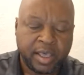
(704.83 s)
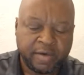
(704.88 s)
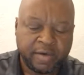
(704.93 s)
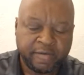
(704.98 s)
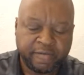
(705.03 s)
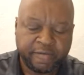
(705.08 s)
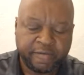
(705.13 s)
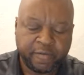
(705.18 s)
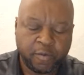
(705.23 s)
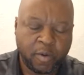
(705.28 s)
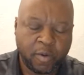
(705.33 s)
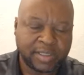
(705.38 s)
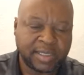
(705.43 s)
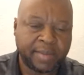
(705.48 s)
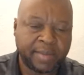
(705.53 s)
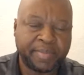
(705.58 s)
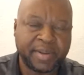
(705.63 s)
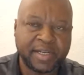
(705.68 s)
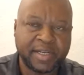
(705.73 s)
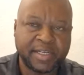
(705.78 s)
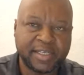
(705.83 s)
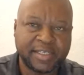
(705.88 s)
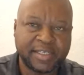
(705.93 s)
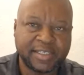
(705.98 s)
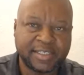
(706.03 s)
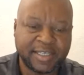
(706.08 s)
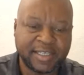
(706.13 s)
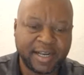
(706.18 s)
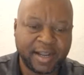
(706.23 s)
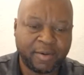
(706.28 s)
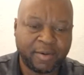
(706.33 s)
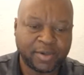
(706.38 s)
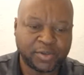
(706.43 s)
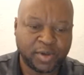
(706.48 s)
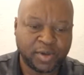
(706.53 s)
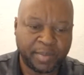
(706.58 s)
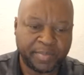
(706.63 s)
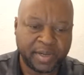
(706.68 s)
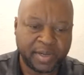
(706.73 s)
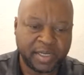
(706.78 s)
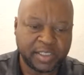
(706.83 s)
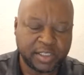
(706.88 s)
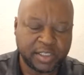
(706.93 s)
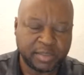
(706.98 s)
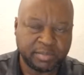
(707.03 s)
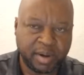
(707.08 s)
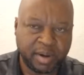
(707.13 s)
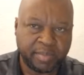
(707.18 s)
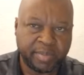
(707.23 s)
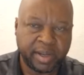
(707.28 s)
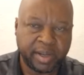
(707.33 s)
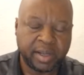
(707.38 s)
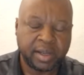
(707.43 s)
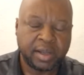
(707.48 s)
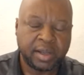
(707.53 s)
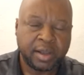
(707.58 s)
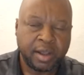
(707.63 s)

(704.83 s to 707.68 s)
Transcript: if what happened in Syria was to happen in Zimbabwe,